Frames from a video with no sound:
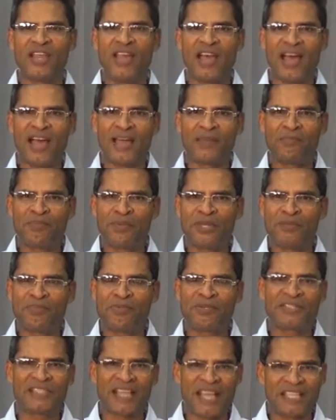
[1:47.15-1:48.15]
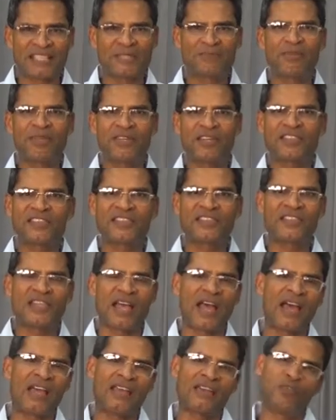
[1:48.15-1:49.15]
and people's experiences
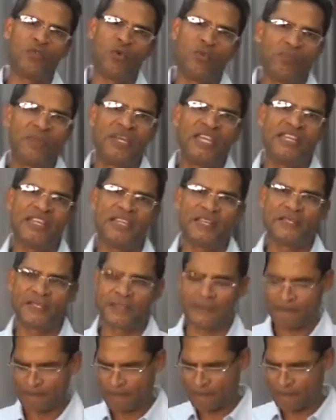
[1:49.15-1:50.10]
and opinions.